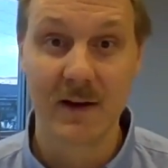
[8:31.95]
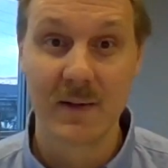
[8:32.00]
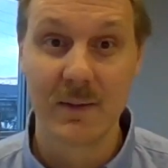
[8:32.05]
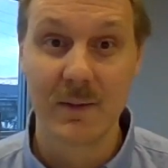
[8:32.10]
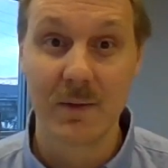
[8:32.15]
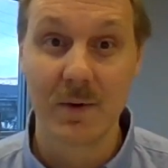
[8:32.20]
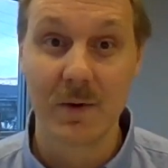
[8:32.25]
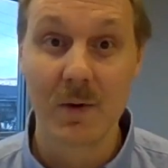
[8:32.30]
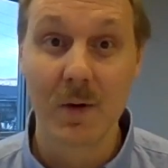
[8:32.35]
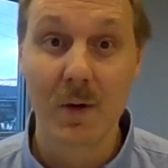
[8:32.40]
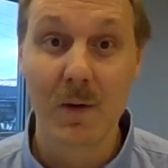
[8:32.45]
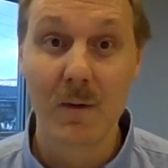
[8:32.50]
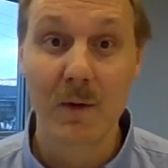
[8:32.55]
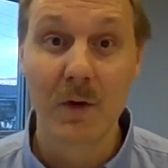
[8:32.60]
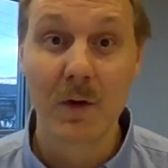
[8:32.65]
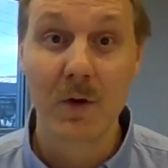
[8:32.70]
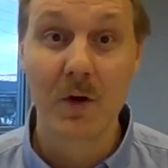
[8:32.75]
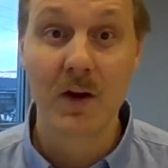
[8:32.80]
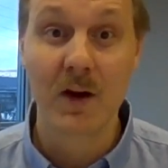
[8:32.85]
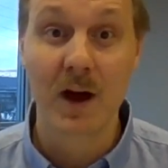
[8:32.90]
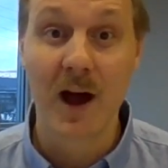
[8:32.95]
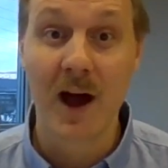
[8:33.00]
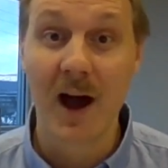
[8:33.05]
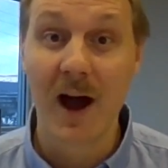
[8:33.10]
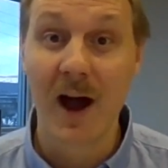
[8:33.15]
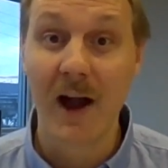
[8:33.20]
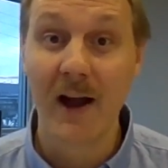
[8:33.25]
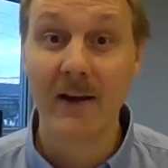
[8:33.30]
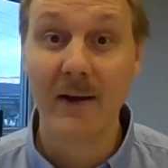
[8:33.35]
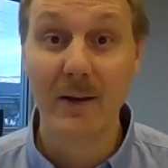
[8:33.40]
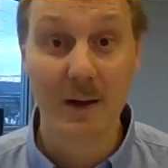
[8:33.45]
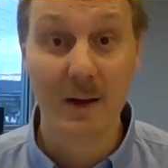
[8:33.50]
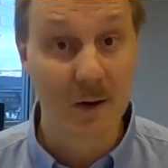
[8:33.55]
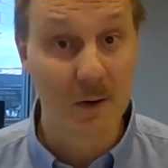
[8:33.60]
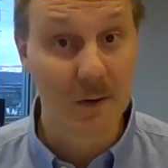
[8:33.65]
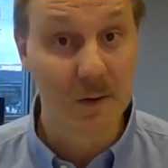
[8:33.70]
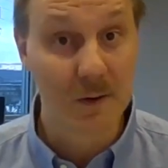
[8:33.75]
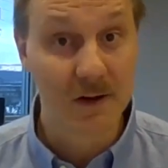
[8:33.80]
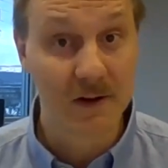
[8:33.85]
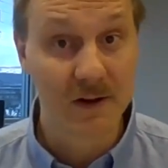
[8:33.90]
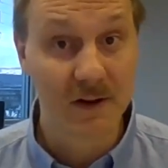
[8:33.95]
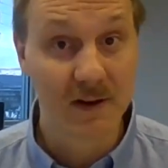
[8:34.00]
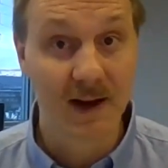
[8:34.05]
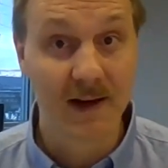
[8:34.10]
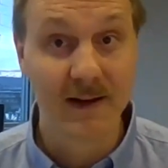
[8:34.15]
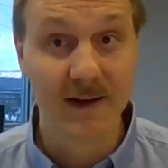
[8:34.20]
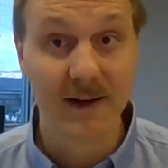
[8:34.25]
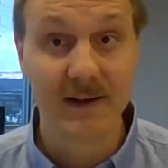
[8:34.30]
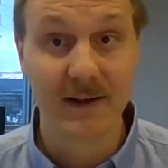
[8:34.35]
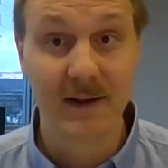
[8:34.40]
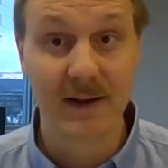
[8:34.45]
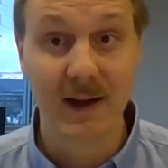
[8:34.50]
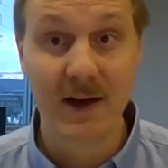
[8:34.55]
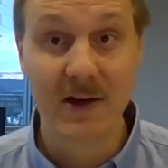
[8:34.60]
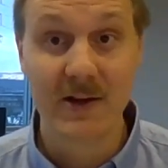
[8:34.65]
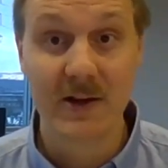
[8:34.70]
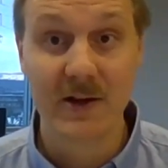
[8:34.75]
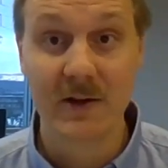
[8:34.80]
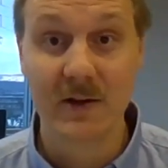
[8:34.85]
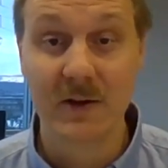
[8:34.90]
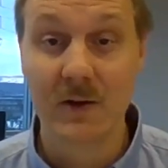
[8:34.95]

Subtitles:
Moreover, you can hide the origin and destination